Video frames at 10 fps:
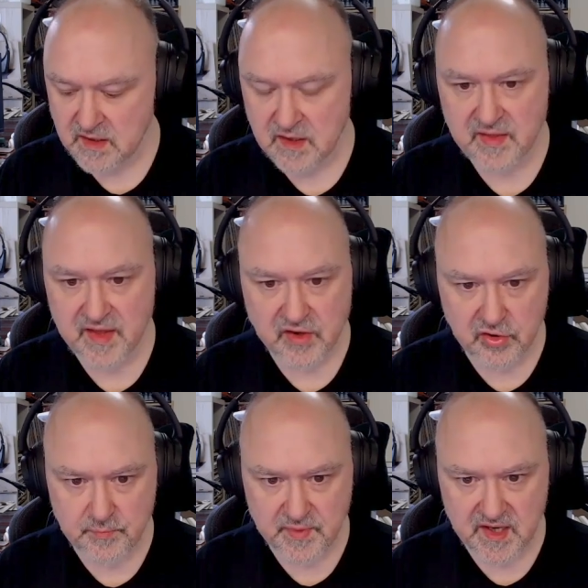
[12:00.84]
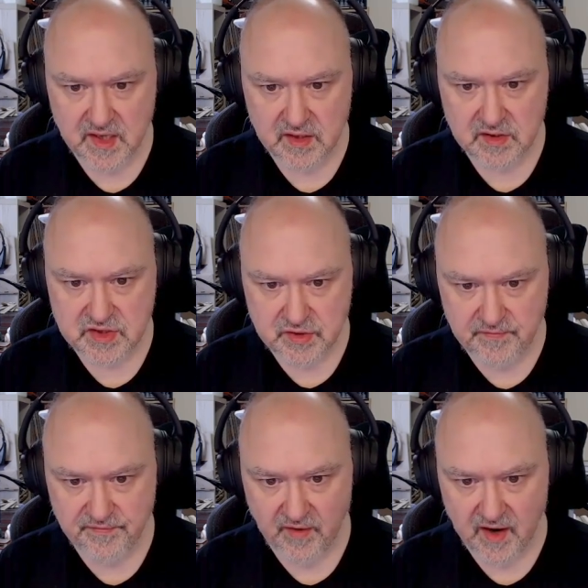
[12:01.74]
They could be 2,
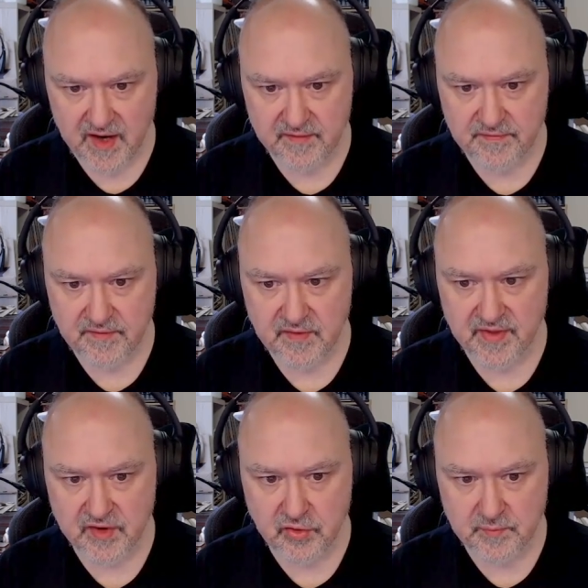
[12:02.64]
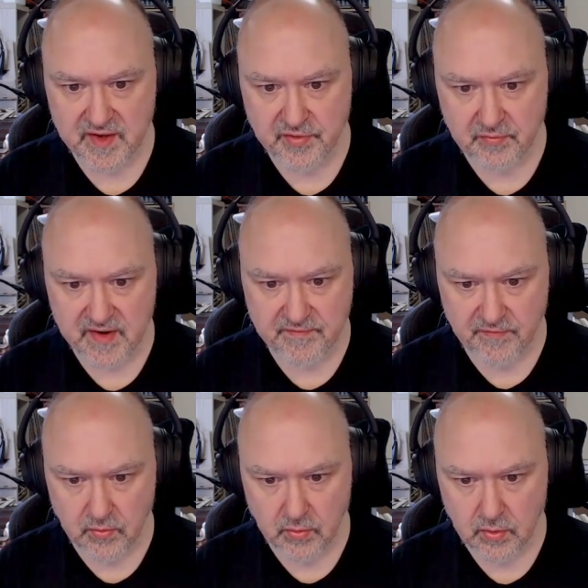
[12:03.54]
5. They could be 3,
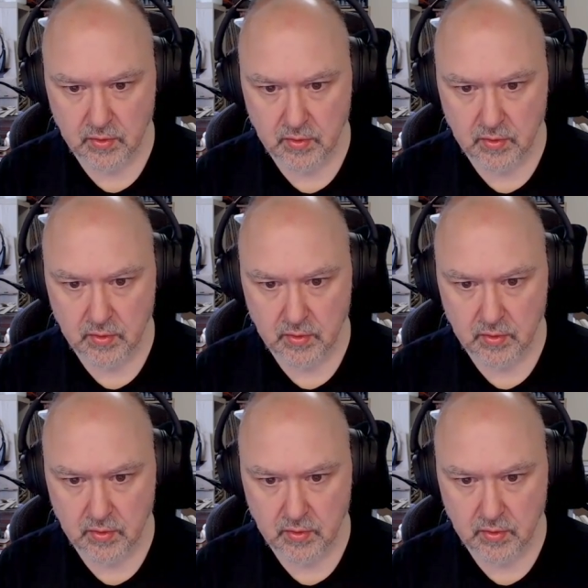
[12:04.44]
4.